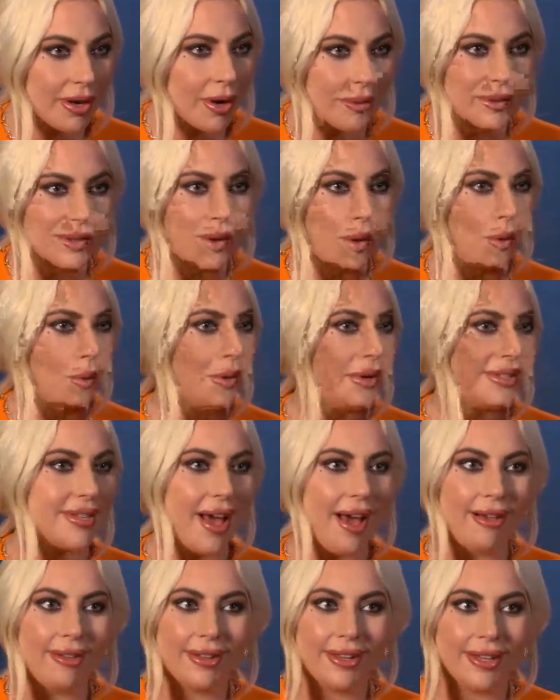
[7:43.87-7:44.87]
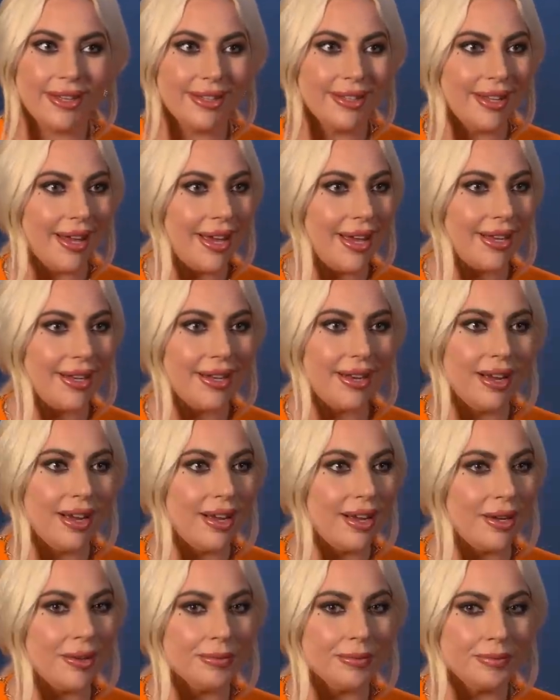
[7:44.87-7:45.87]
I was always Ally and.
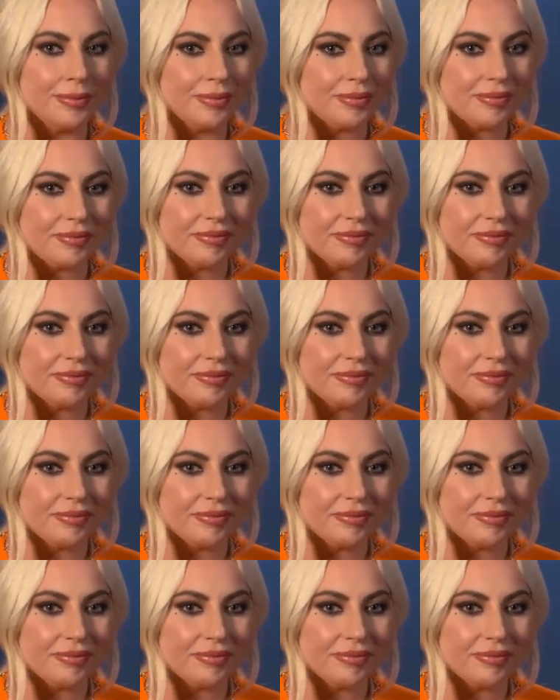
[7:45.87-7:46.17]
Um,